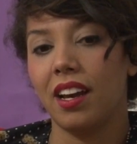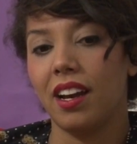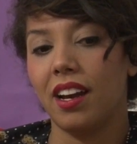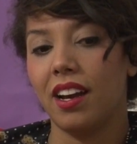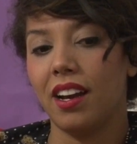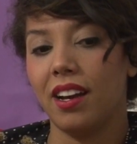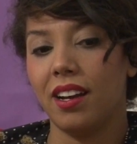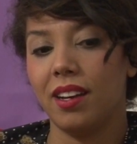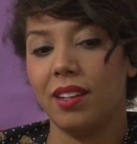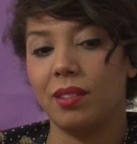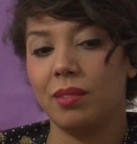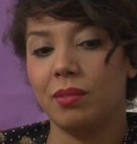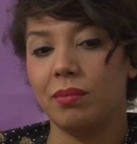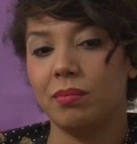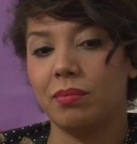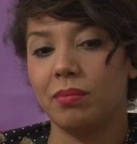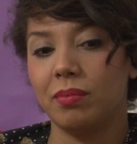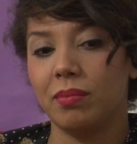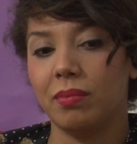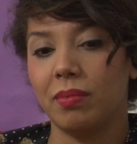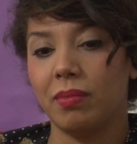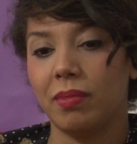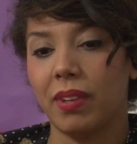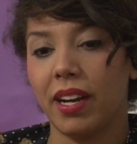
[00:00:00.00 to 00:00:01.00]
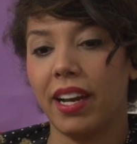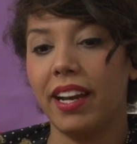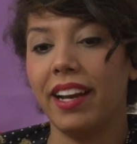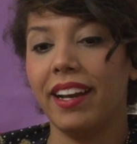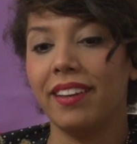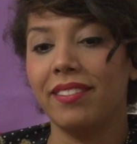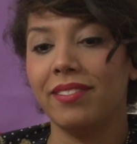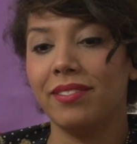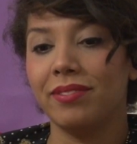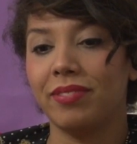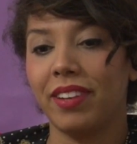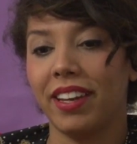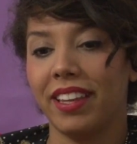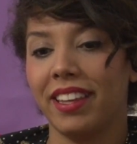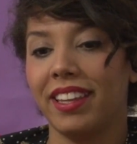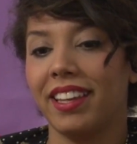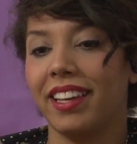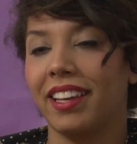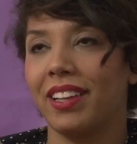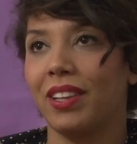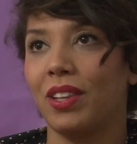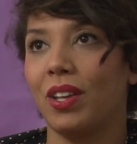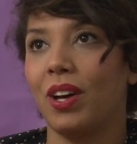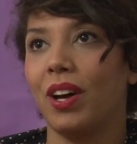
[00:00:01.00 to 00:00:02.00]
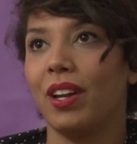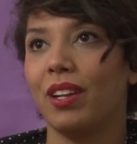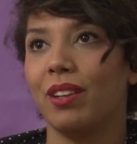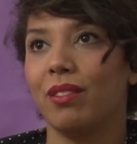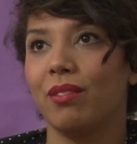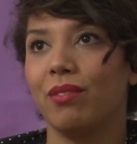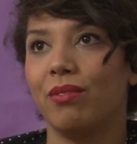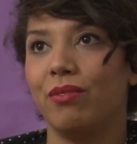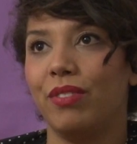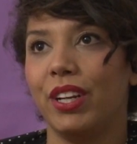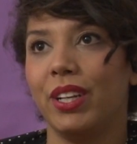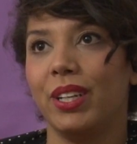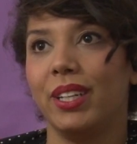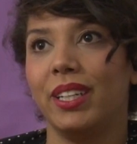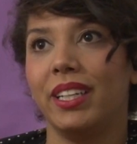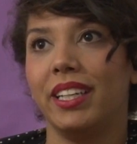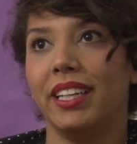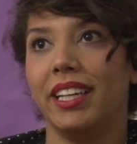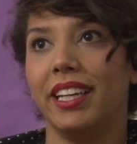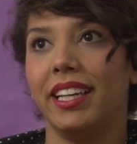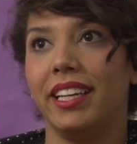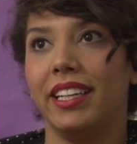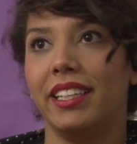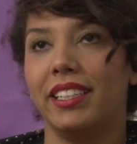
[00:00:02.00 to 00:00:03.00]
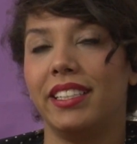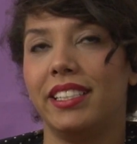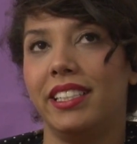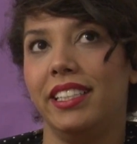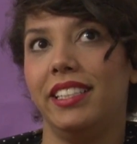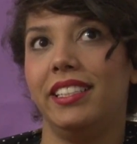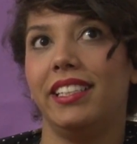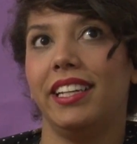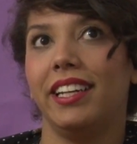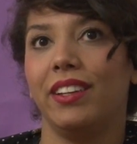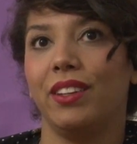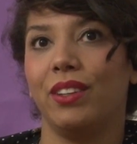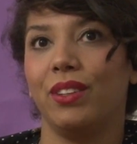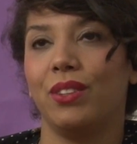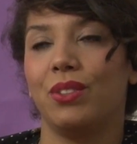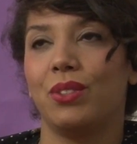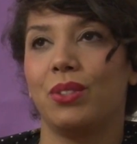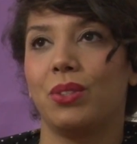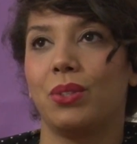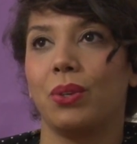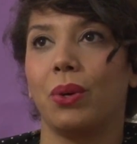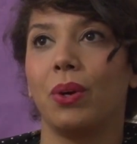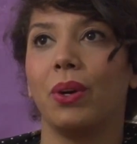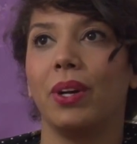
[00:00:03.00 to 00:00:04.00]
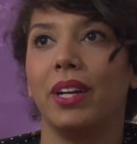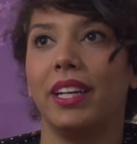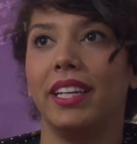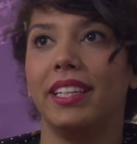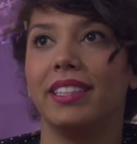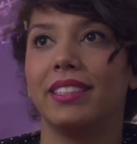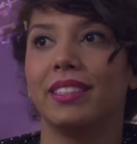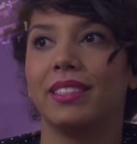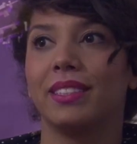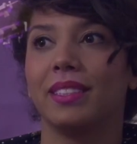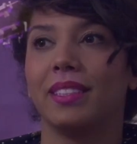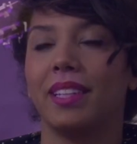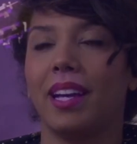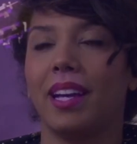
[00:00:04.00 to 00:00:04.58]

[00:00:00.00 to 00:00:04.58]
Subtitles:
I have, I think, a lot of very detailed stories.